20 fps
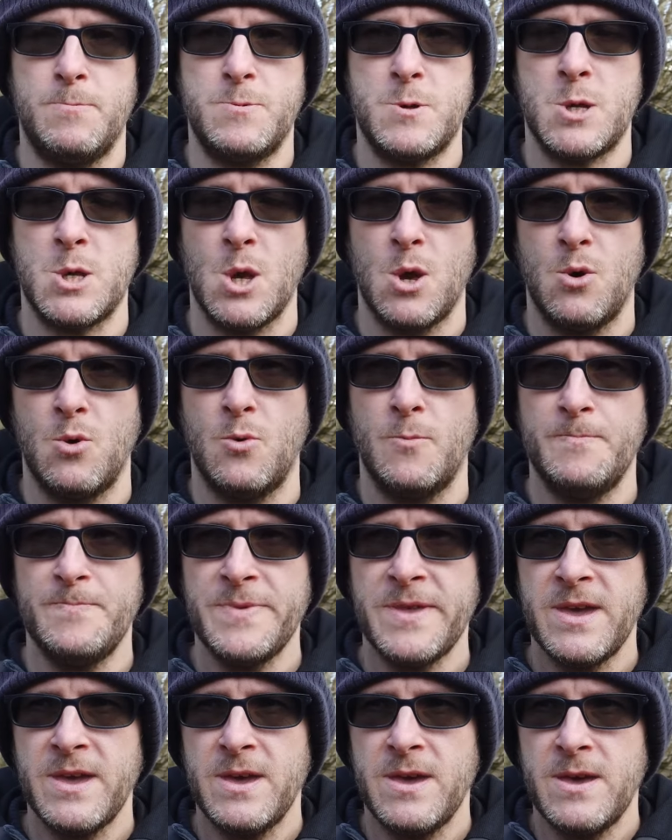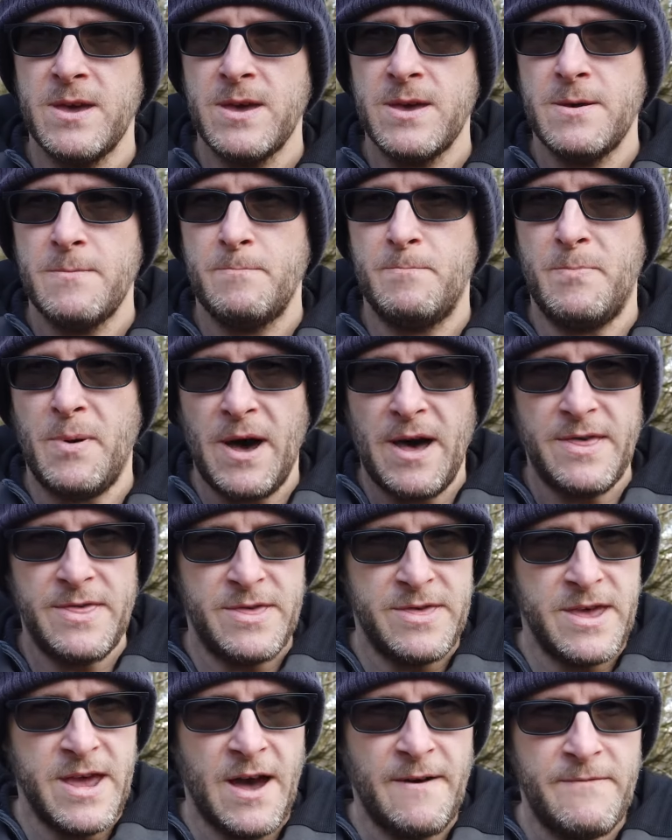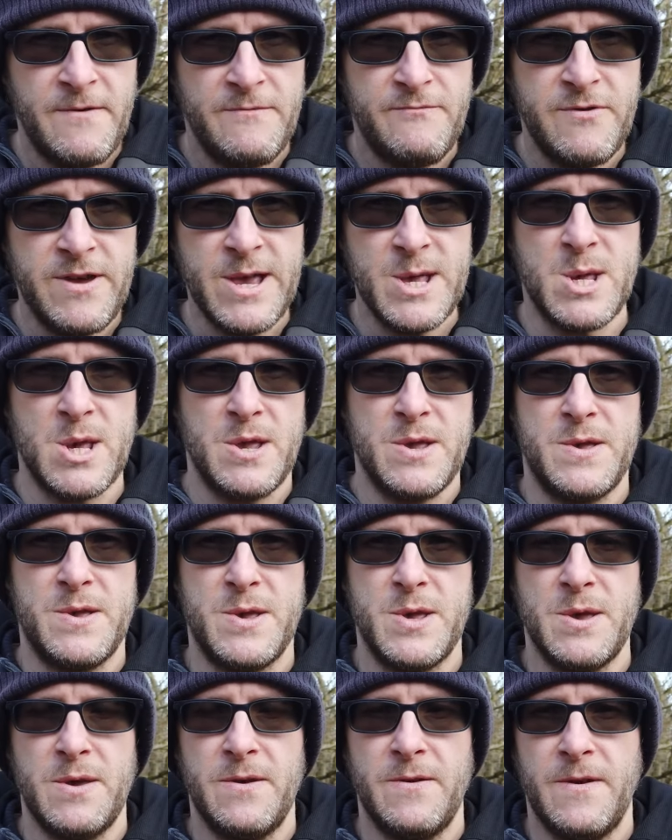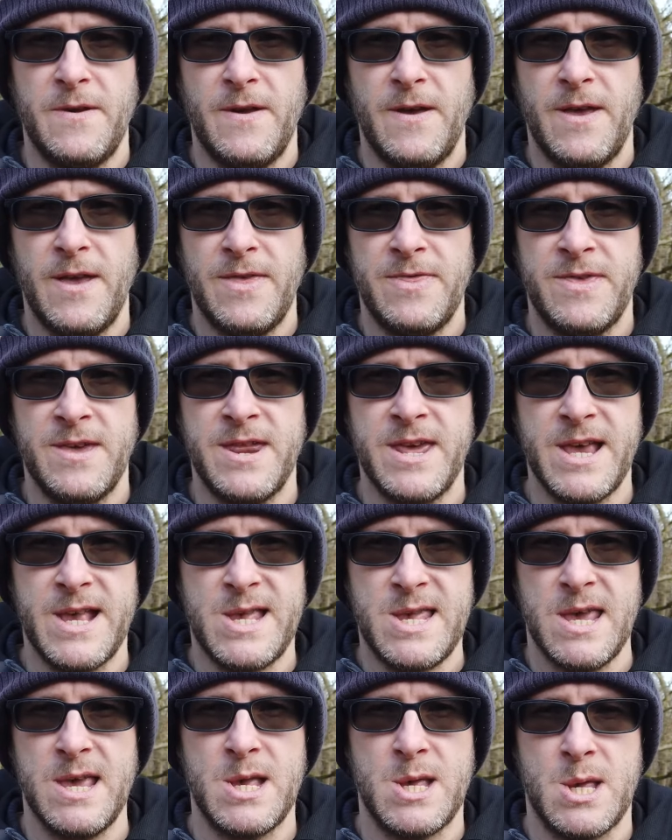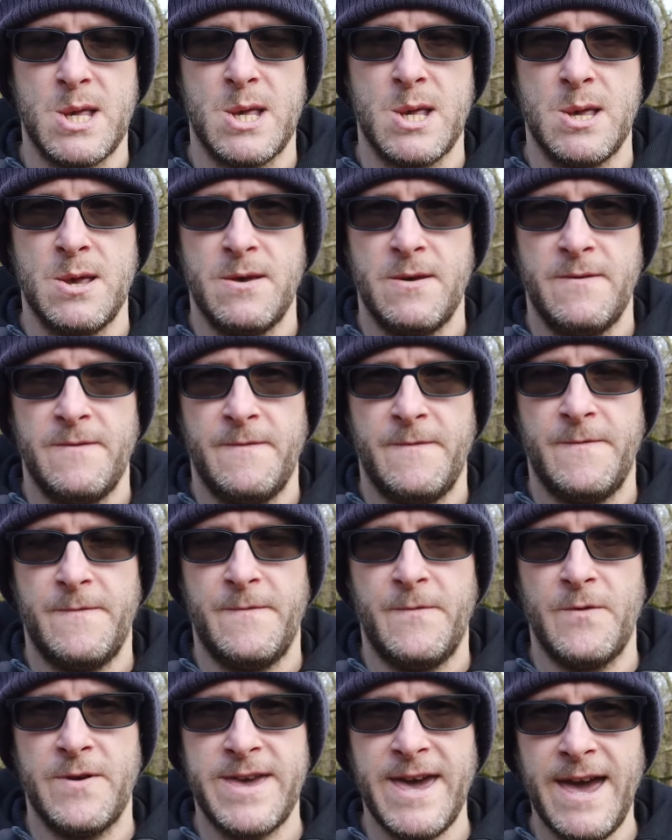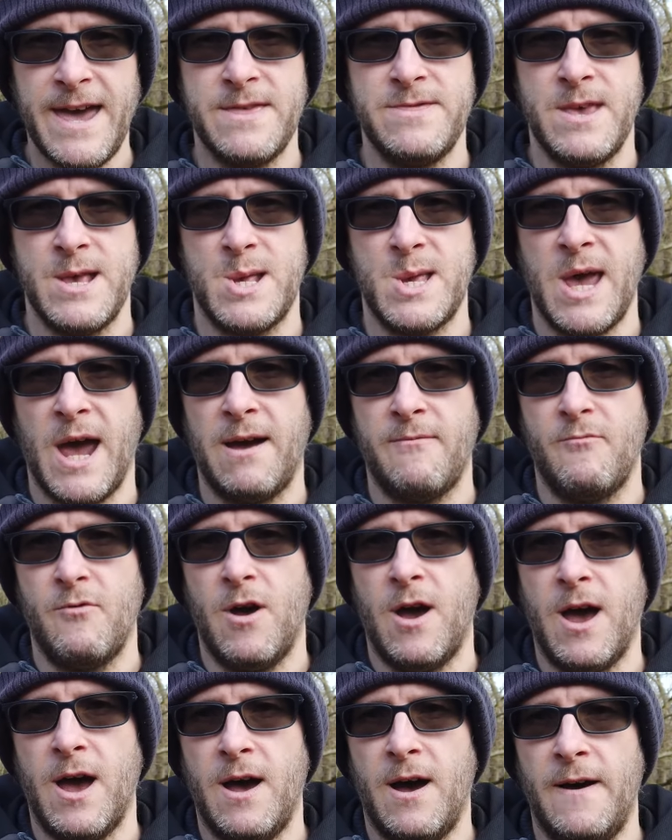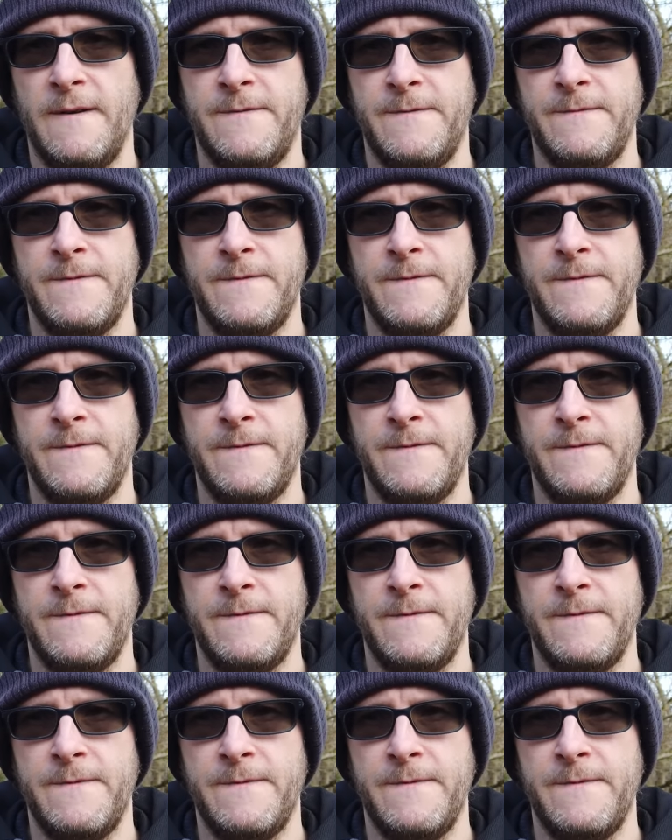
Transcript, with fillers: So, but the other reasons that exists for getting this camera, I